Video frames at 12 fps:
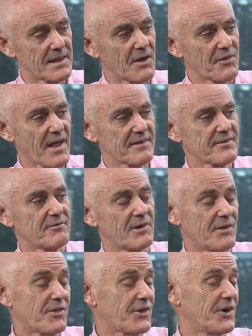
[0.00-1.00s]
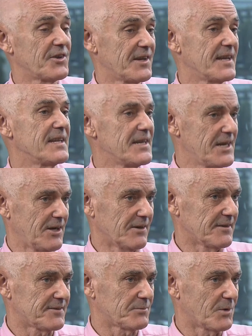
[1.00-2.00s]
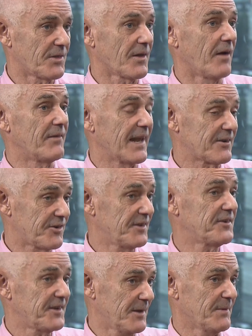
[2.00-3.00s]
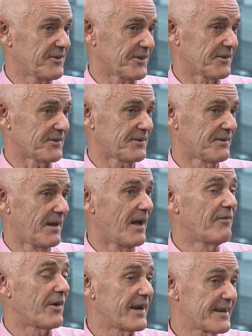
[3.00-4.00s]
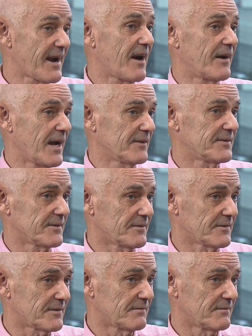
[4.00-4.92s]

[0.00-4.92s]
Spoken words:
Now that's around 13 years worth of electricity emissions for an entire household.